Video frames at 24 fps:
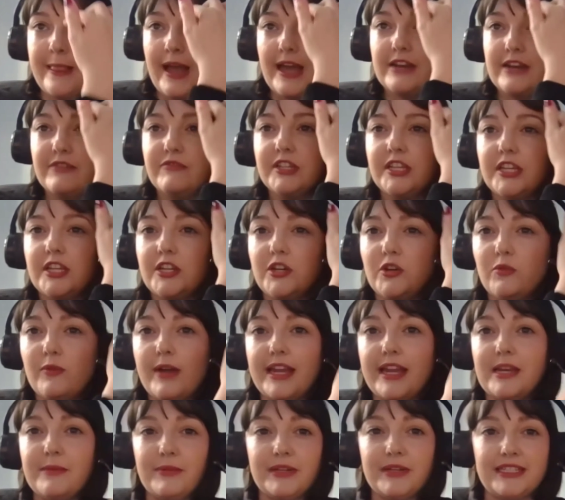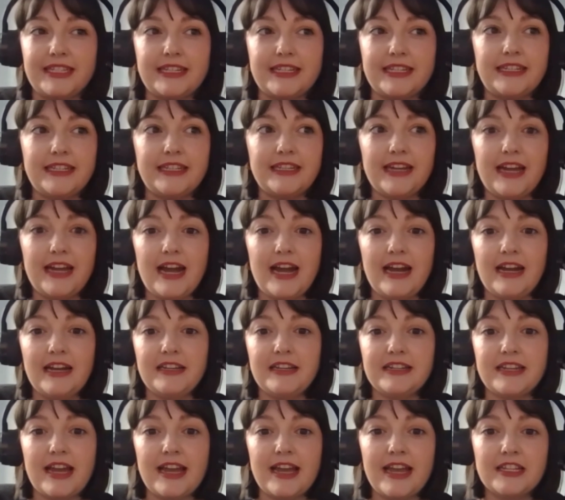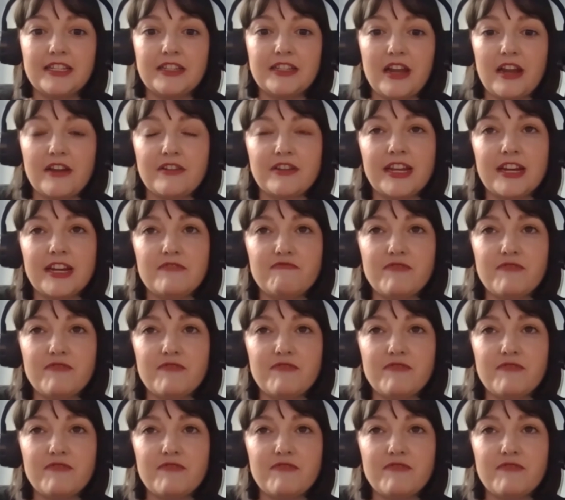I didn't really know anybody in it, and I kind